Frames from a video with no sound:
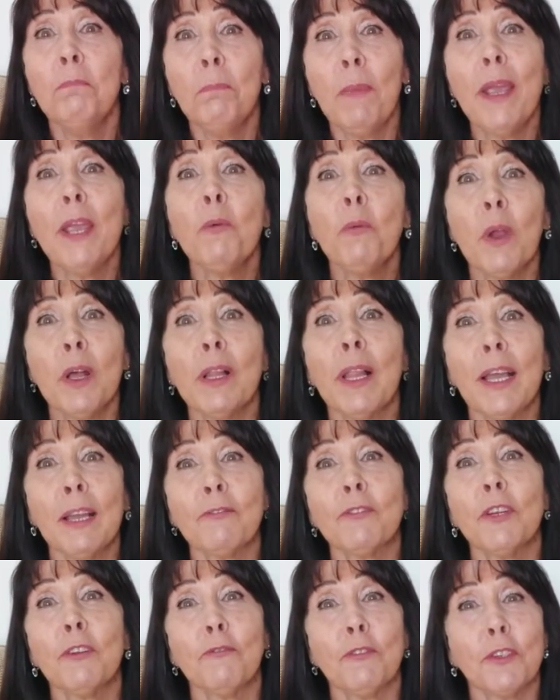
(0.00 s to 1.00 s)
may well
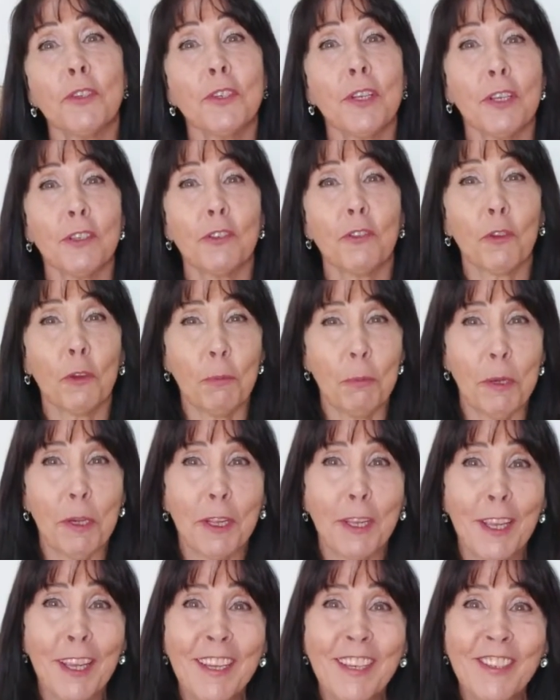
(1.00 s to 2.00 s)
have different styles of
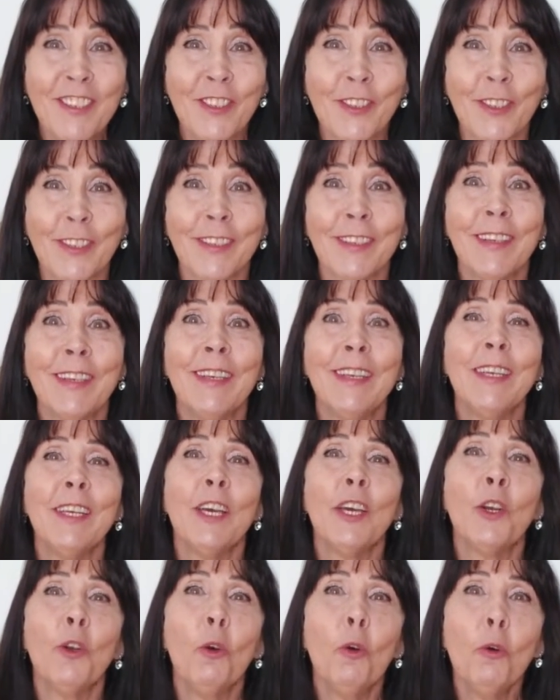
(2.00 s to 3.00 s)
communication,
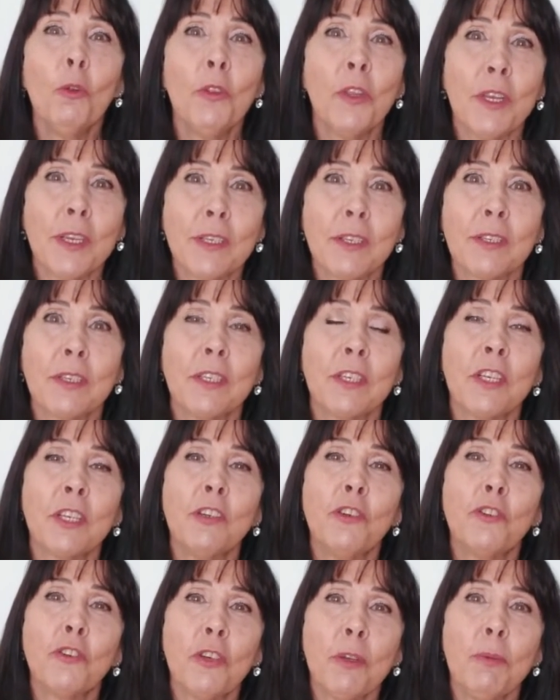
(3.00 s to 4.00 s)
and all this can
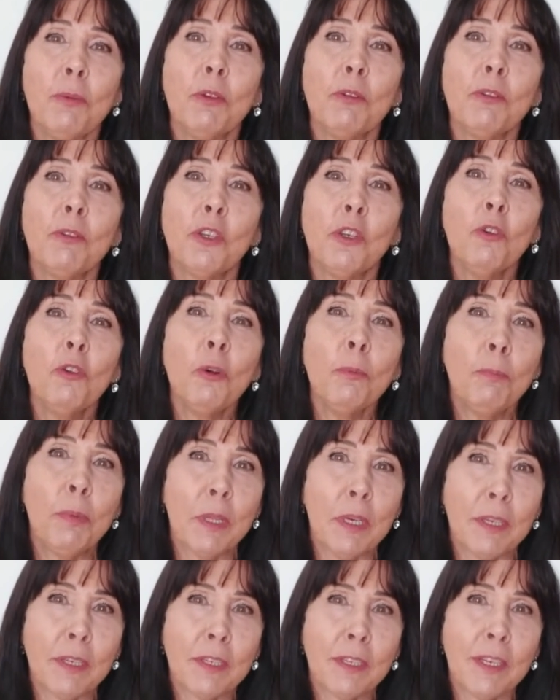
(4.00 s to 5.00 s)
contribute to your
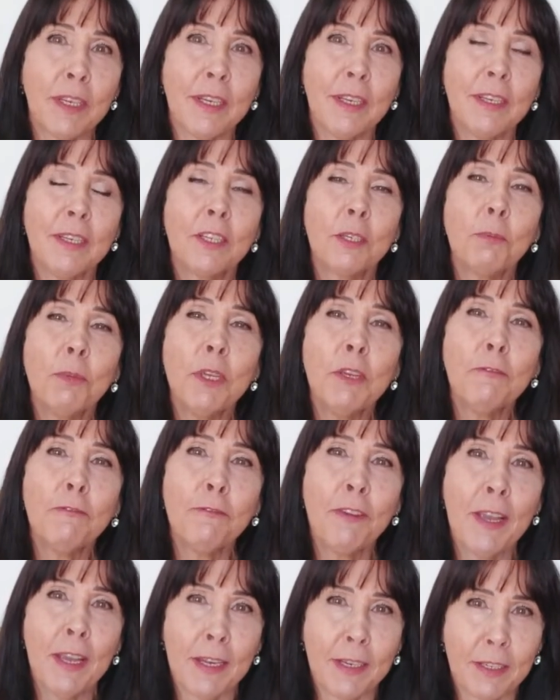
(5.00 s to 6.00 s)
ability to be
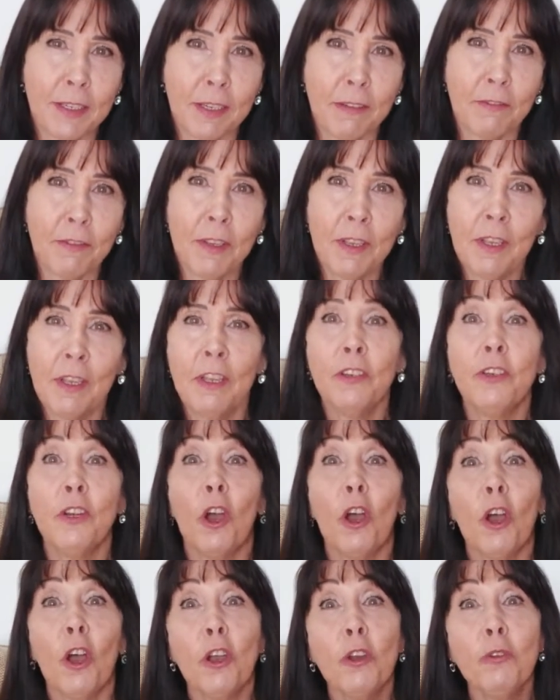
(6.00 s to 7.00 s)
effective,
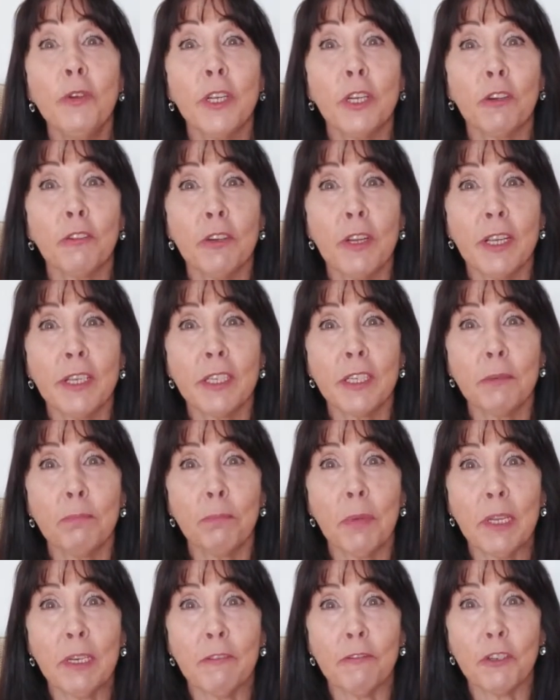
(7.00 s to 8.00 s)
not only in creating
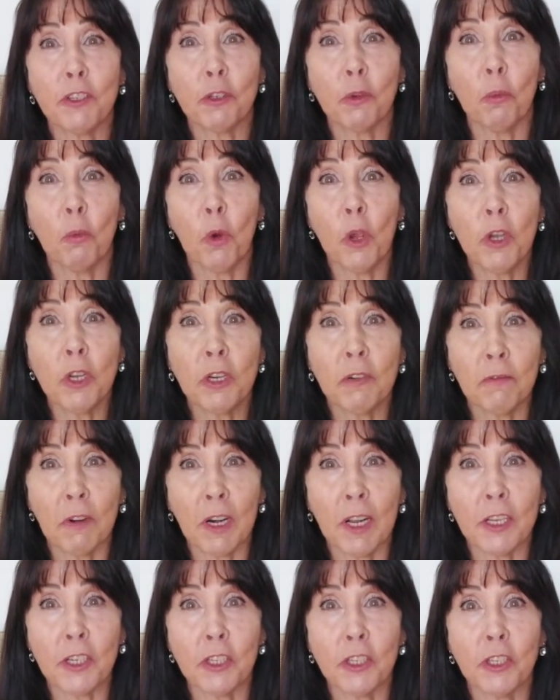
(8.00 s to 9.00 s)
beneficial working
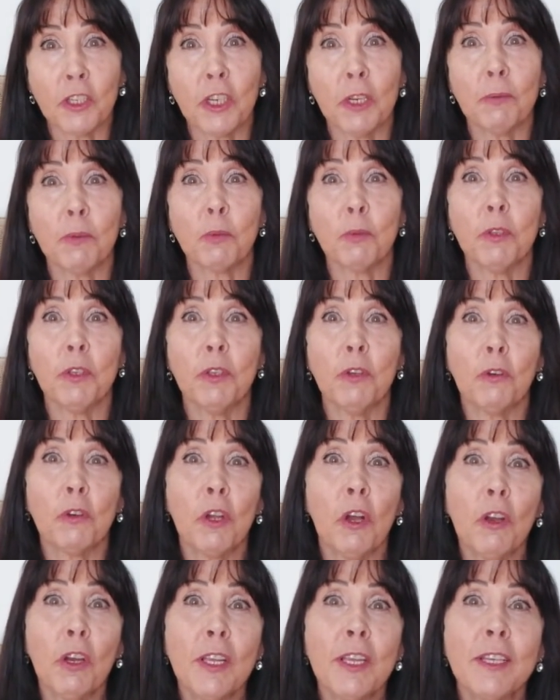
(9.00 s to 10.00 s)
relationships with your
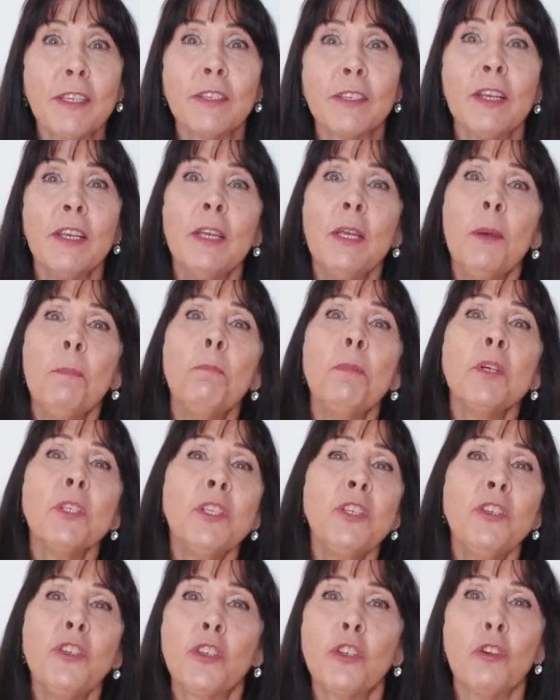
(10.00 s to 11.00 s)
colleagues,
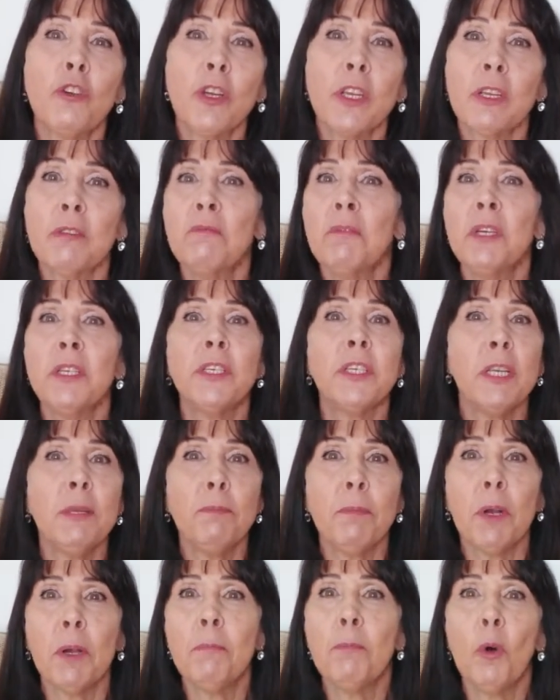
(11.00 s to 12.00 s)
but enjoying
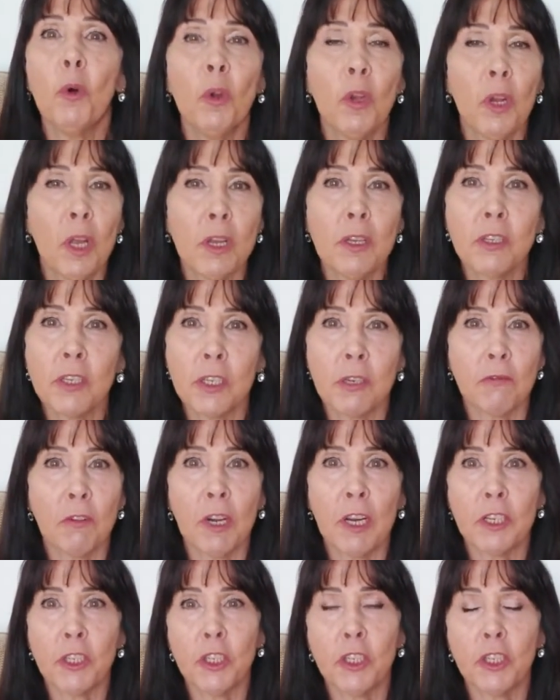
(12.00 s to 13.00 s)
deeper, more lasting
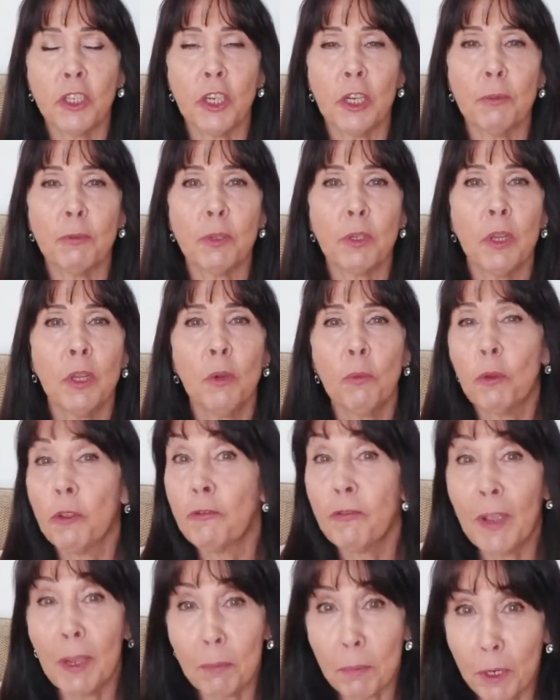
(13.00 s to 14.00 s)
relationships with
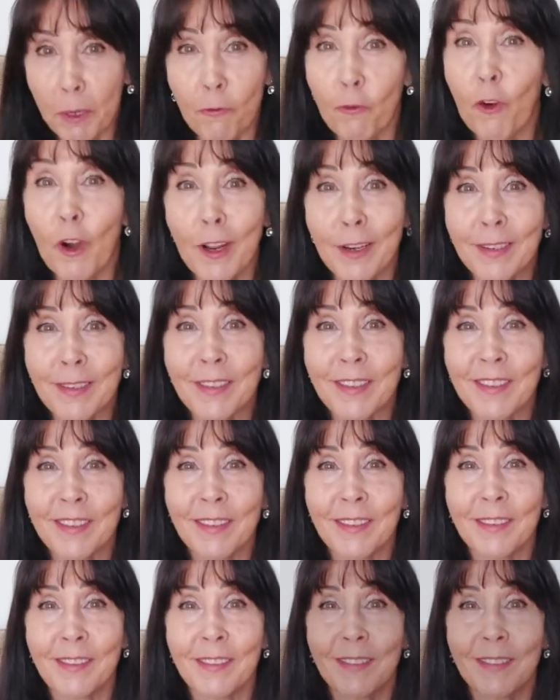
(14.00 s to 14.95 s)
family and friends.